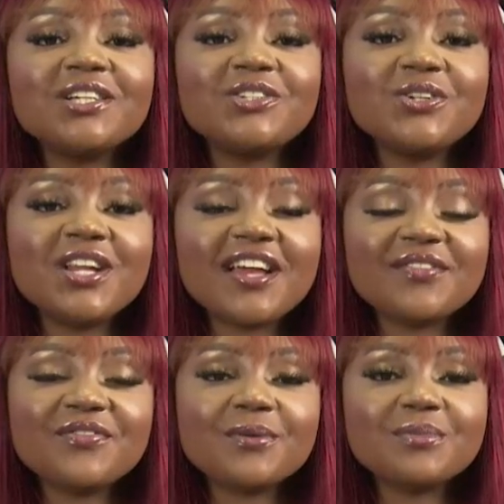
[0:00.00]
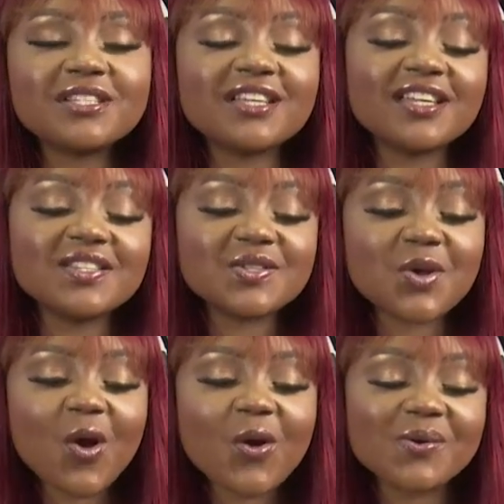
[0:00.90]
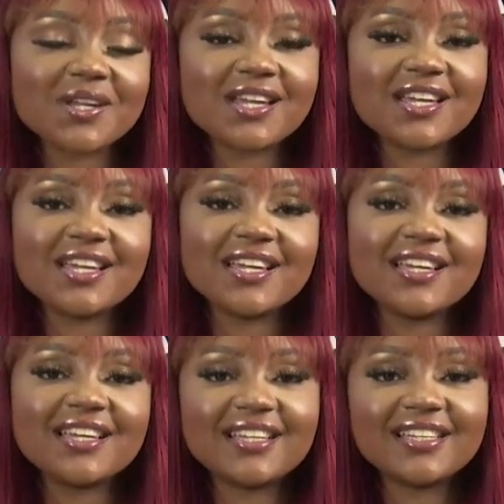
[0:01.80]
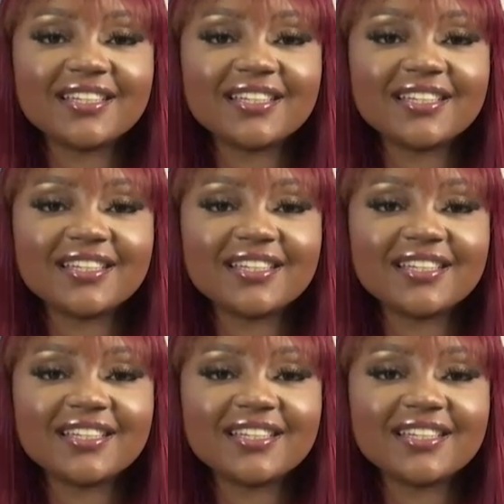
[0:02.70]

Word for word: did you learn from today's story?